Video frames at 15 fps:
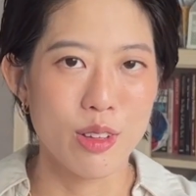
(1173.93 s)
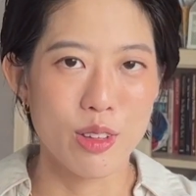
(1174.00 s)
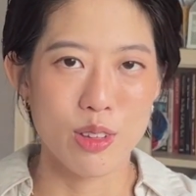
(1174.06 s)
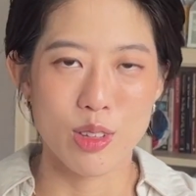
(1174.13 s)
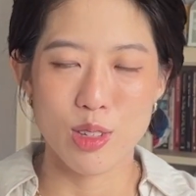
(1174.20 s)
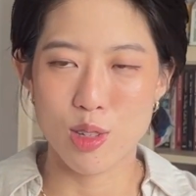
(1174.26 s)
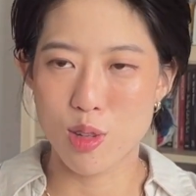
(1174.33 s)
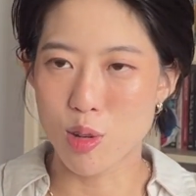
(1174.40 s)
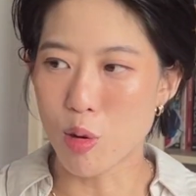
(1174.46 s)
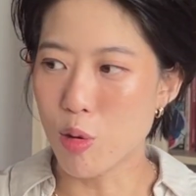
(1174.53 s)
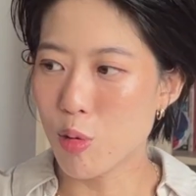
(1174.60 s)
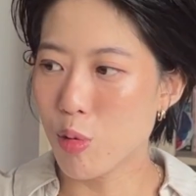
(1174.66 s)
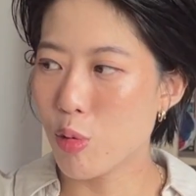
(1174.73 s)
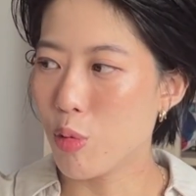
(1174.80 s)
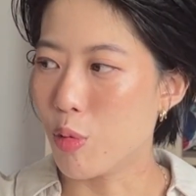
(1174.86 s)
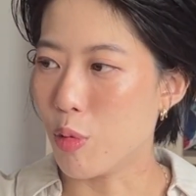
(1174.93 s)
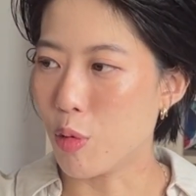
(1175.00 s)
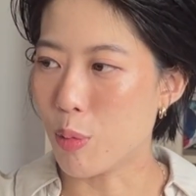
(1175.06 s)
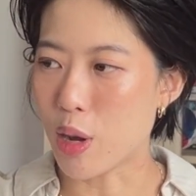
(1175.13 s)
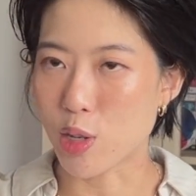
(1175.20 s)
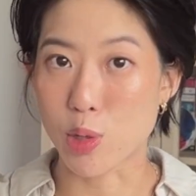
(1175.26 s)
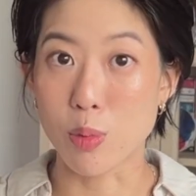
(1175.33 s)
so
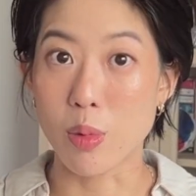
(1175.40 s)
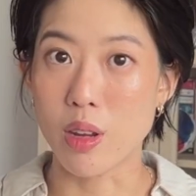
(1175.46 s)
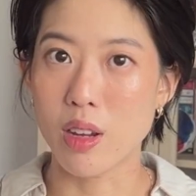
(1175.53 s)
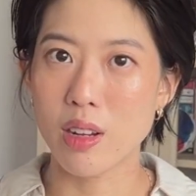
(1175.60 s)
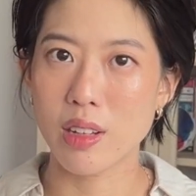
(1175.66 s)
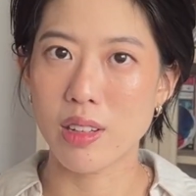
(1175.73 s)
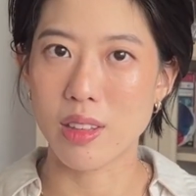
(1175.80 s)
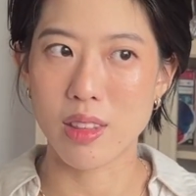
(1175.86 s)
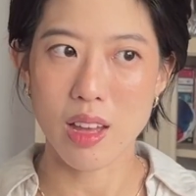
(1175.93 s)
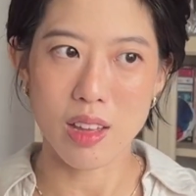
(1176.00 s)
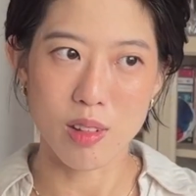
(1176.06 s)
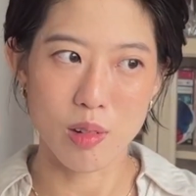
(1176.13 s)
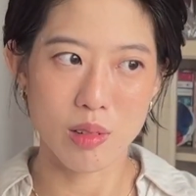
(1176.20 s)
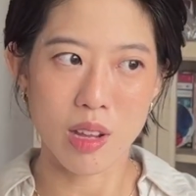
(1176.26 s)
much weirder than that.